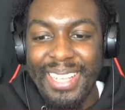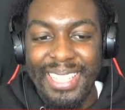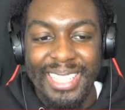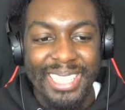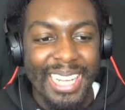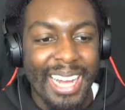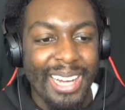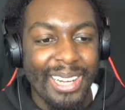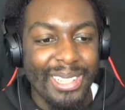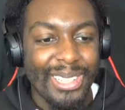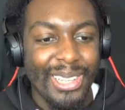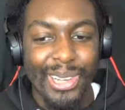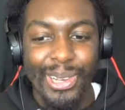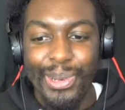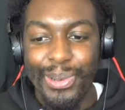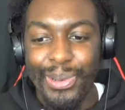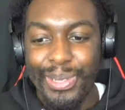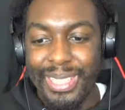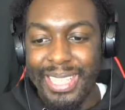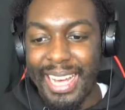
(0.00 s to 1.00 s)
Shout out to
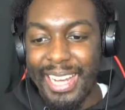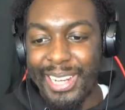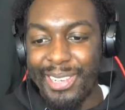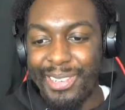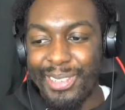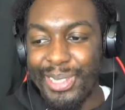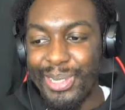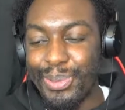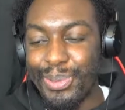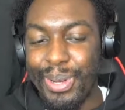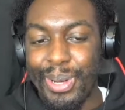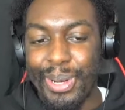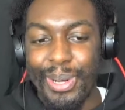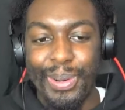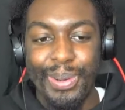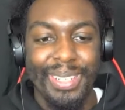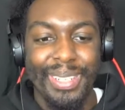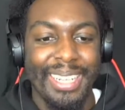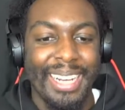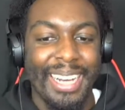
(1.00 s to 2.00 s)
Luke Tanner as
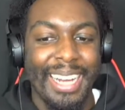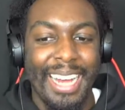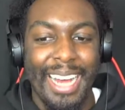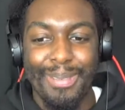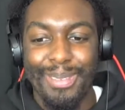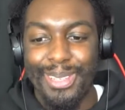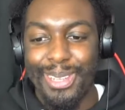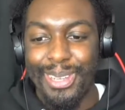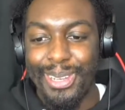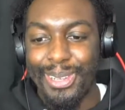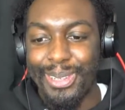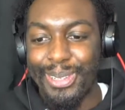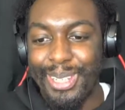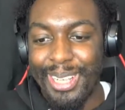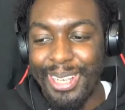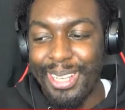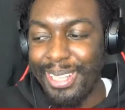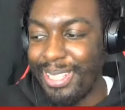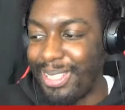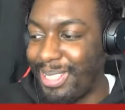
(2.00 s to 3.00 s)
well. Absolute
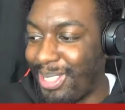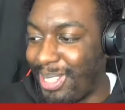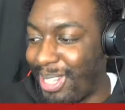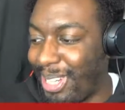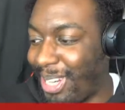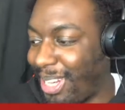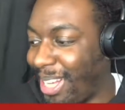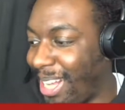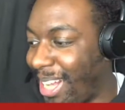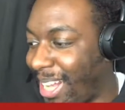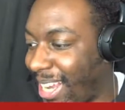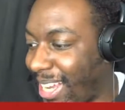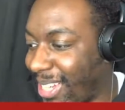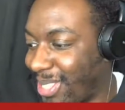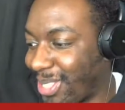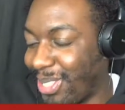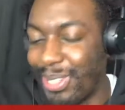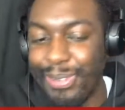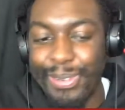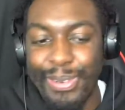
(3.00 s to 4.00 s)

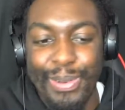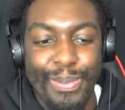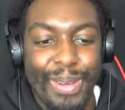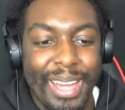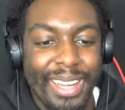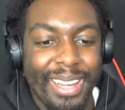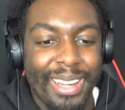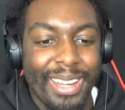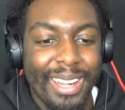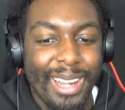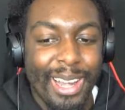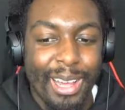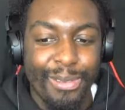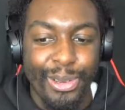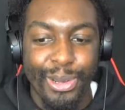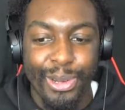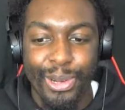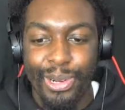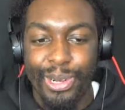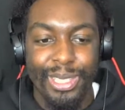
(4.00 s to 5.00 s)
legend of a man. Love
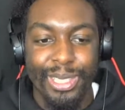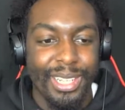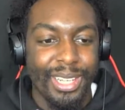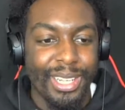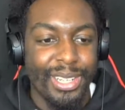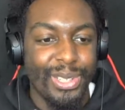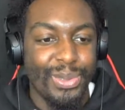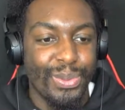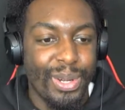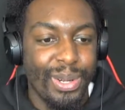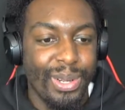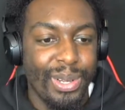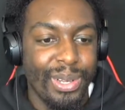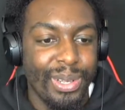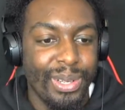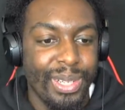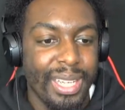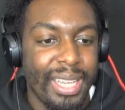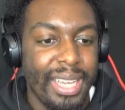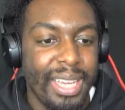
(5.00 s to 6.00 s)
your content as well,
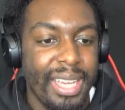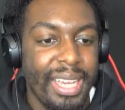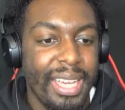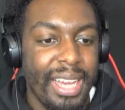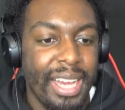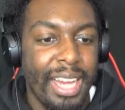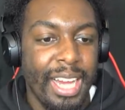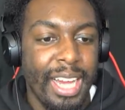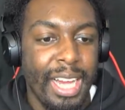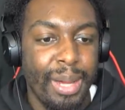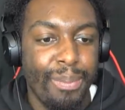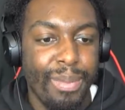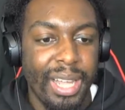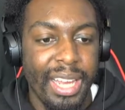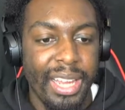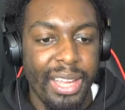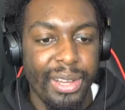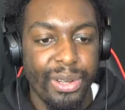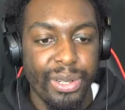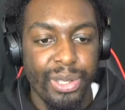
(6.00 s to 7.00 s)
Luke.
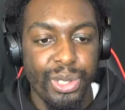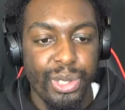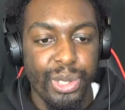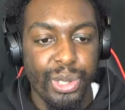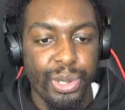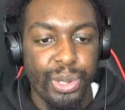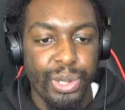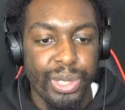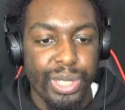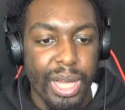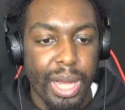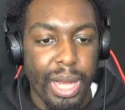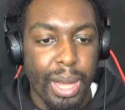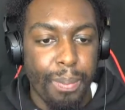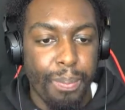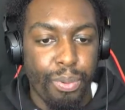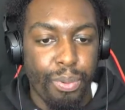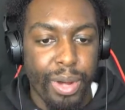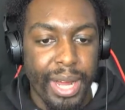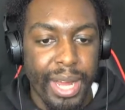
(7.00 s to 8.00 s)
Leon and George
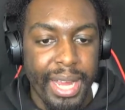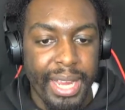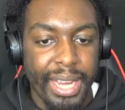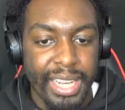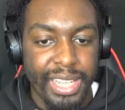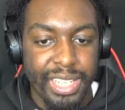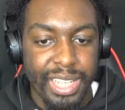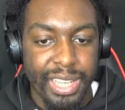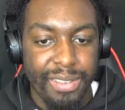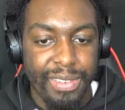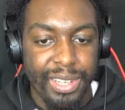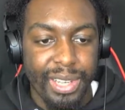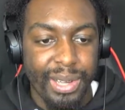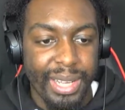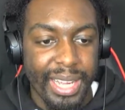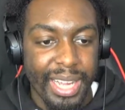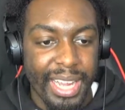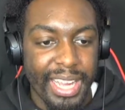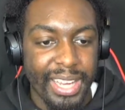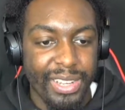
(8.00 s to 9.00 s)
are praying each other
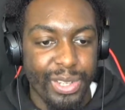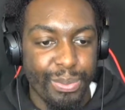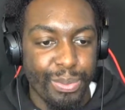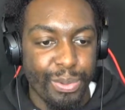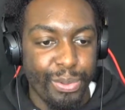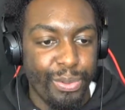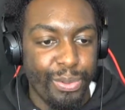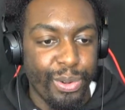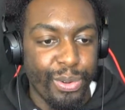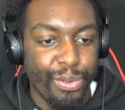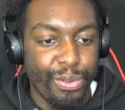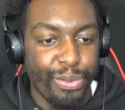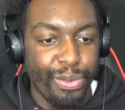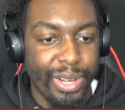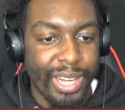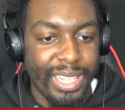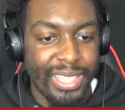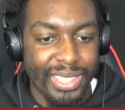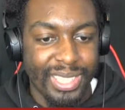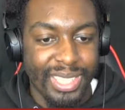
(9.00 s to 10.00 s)
don't get injured before the
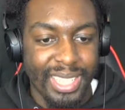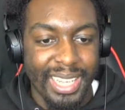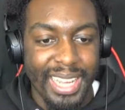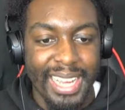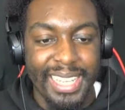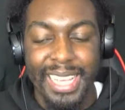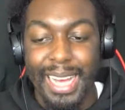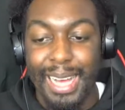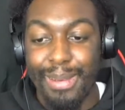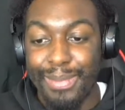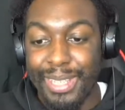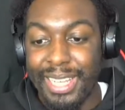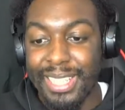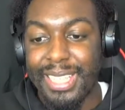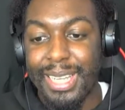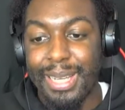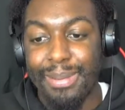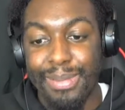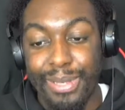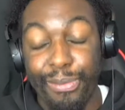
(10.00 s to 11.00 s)
fight, just in case Khamzat
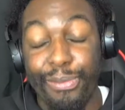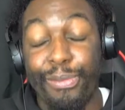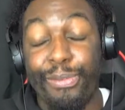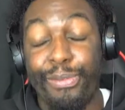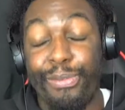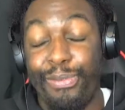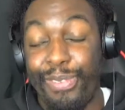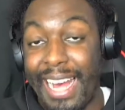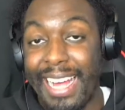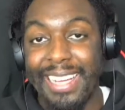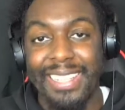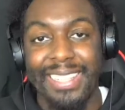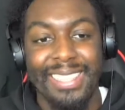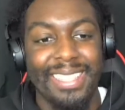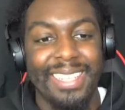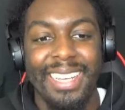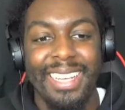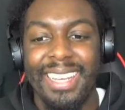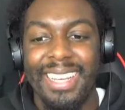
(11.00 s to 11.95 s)
steps in. Facts.